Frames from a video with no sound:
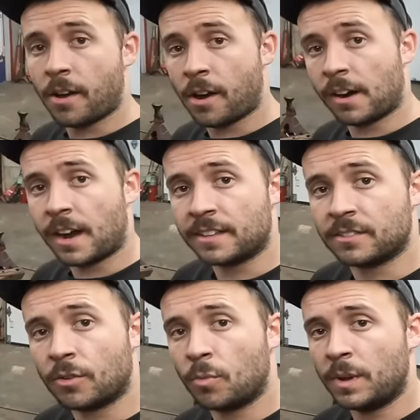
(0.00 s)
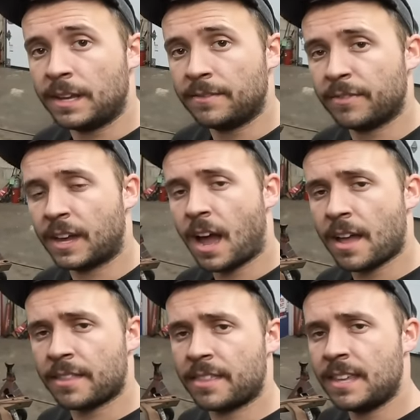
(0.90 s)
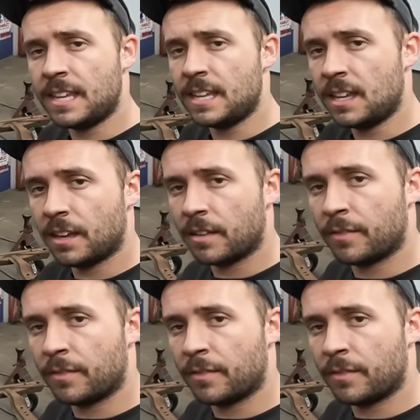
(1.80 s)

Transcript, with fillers: Alright, so we've got the